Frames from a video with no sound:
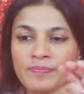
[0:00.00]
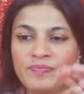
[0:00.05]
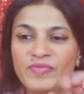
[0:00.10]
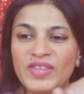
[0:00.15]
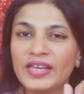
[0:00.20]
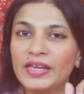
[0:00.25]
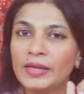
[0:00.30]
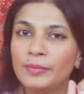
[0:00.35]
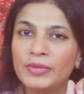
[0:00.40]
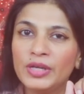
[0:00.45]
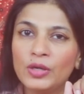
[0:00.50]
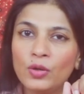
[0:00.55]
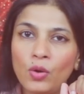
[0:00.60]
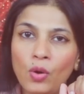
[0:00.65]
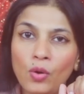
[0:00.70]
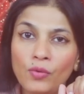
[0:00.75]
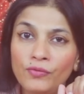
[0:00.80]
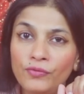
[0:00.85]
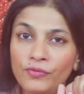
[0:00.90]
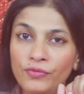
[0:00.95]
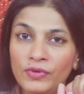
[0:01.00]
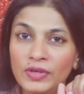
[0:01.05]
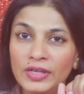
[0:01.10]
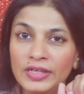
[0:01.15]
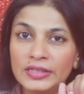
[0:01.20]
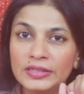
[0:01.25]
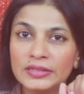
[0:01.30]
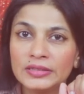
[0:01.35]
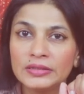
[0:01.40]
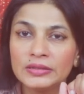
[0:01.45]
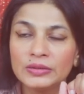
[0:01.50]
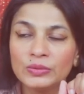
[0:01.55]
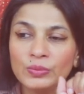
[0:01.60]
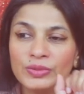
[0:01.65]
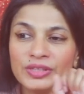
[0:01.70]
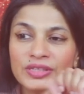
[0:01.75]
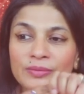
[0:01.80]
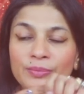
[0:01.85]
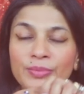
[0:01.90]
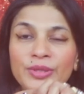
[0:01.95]
There can be conflicts
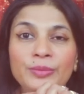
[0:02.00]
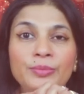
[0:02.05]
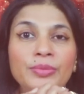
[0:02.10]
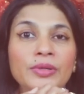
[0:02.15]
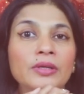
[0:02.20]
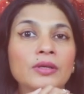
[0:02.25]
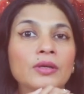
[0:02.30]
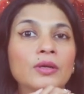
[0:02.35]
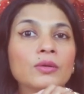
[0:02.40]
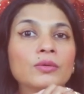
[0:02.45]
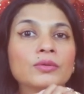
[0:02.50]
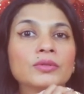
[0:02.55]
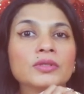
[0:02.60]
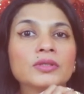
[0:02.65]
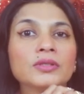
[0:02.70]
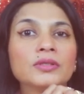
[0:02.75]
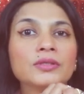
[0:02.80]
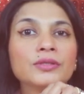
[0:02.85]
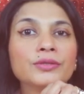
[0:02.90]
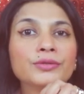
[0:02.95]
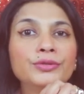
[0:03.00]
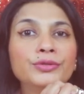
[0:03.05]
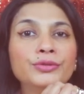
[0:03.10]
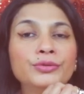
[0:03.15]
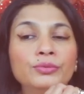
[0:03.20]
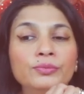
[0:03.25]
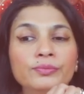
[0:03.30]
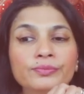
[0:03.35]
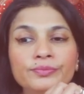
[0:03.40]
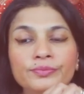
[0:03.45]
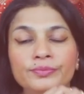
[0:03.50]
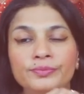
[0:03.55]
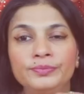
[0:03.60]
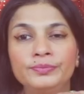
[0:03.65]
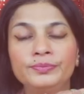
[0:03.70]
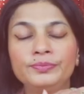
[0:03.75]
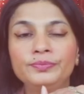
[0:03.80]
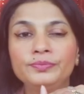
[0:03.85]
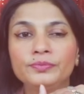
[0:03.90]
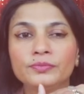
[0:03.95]
with people closest to you,
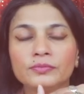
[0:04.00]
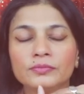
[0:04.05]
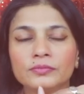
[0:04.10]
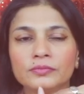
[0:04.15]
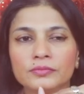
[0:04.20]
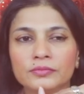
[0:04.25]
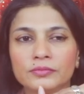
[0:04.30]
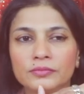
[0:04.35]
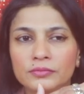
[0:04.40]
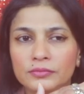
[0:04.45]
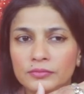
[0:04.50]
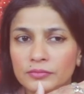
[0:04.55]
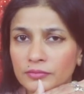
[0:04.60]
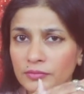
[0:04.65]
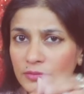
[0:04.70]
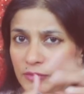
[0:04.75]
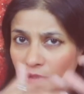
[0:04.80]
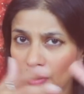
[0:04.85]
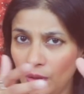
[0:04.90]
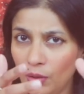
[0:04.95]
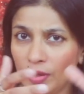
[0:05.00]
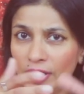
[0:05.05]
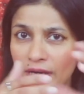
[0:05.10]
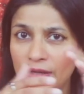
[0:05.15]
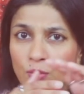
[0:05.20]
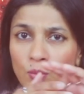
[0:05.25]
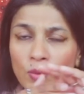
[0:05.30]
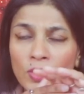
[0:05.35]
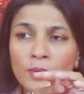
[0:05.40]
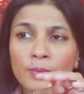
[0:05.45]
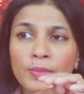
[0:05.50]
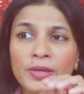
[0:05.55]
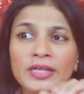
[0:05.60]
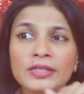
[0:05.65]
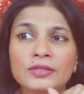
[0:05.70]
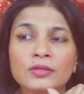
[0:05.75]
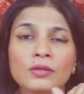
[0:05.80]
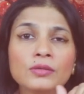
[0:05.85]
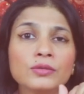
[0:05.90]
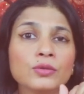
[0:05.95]
or at
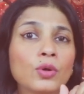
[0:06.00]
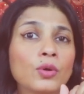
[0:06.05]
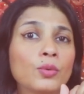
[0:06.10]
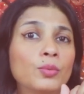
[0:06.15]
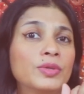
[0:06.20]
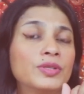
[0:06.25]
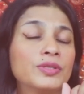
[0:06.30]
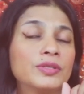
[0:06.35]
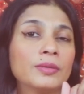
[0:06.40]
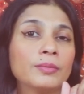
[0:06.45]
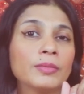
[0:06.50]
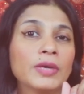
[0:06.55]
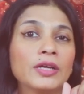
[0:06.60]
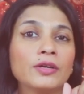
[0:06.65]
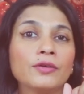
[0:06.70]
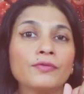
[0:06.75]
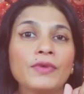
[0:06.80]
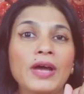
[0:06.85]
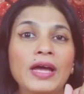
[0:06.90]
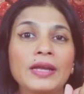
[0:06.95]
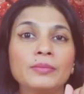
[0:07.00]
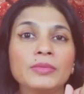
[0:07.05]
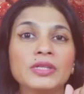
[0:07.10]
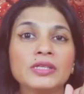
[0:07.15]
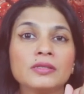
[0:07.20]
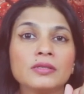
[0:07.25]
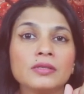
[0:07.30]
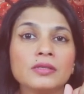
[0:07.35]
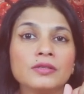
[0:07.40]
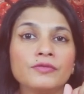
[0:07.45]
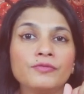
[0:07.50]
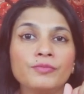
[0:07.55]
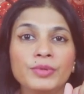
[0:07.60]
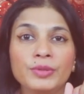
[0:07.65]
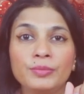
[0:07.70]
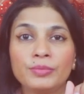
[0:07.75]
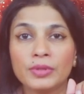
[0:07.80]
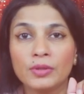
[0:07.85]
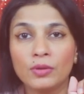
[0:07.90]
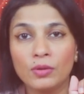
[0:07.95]
workplace also, or with some kind of administrative
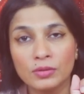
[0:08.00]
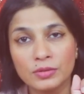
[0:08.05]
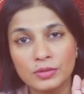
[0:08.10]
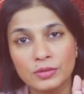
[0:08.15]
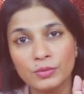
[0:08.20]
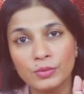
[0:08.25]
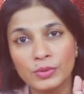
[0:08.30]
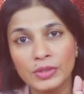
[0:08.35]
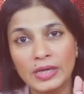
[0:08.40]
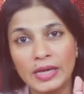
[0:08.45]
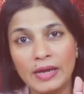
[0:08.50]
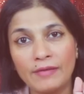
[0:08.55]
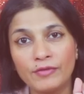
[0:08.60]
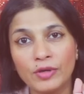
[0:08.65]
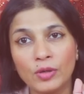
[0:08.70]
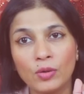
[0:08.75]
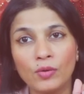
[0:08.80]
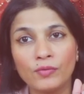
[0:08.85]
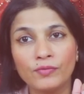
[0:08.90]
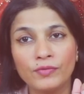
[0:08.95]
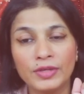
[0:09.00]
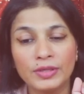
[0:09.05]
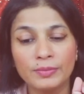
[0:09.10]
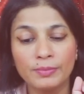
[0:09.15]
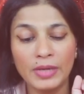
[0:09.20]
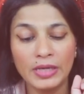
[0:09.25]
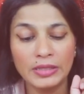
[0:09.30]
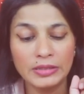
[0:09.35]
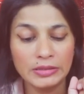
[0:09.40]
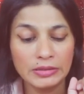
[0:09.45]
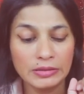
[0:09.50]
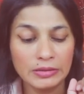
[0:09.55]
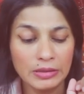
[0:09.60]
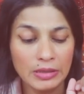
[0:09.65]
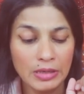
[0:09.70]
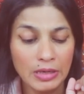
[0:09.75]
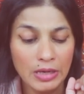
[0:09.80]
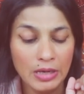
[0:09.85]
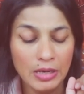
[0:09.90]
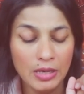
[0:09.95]
people also. You can have a conflict, my dear
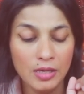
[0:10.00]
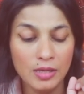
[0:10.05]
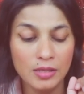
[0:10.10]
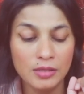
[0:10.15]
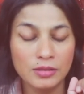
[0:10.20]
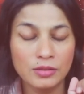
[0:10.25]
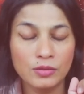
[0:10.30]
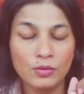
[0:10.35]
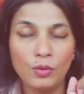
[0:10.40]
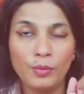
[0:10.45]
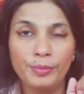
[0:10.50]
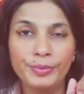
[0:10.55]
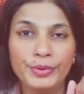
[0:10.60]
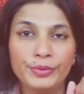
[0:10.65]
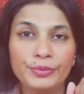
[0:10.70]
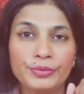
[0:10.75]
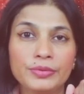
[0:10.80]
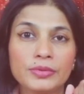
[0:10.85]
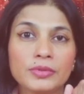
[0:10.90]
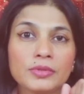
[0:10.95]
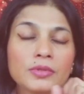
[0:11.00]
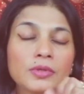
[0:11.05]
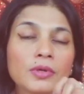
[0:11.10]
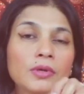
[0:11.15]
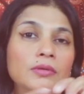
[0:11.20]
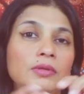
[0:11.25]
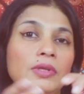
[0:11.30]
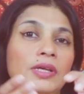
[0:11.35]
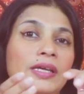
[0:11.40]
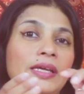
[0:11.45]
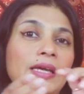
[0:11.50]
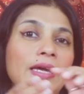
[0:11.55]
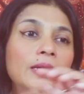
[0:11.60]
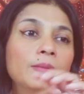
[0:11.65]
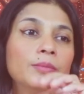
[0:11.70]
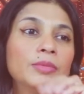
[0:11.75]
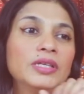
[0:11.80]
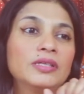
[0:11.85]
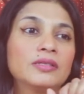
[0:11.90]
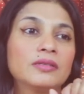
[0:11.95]
Scorpios. There
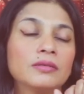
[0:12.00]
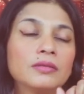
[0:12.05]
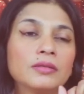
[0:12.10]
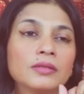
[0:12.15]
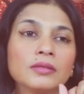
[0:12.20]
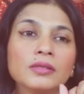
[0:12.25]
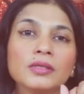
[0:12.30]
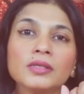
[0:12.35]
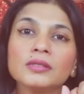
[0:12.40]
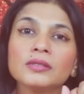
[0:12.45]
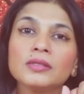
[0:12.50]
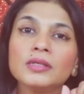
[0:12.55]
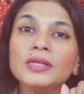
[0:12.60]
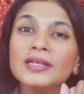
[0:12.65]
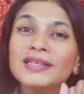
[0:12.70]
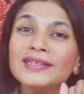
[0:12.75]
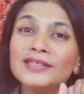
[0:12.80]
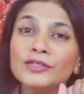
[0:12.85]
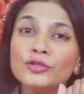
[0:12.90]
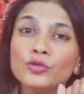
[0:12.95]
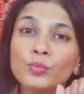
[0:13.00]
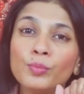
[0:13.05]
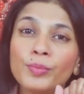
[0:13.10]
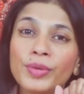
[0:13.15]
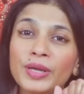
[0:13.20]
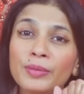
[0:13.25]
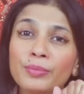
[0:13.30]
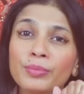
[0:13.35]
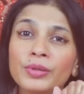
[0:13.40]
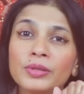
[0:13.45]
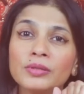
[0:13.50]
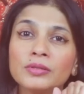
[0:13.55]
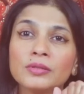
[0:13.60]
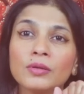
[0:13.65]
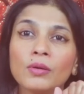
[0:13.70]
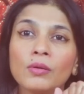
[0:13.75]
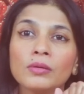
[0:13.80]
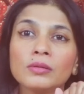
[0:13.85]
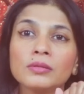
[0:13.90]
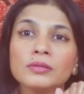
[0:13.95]
can be certain things related to papers
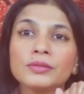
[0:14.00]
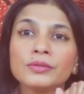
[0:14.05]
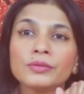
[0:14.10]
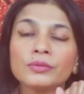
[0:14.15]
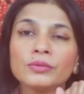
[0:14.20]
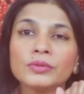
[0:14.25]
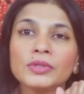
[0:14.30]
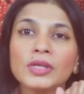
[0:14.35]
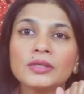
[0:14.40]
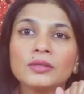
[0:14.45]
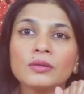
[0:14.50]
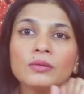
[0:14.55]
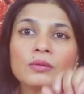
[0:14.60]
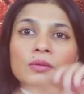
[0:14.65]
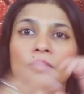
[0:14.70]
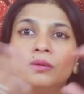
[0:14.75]
also, that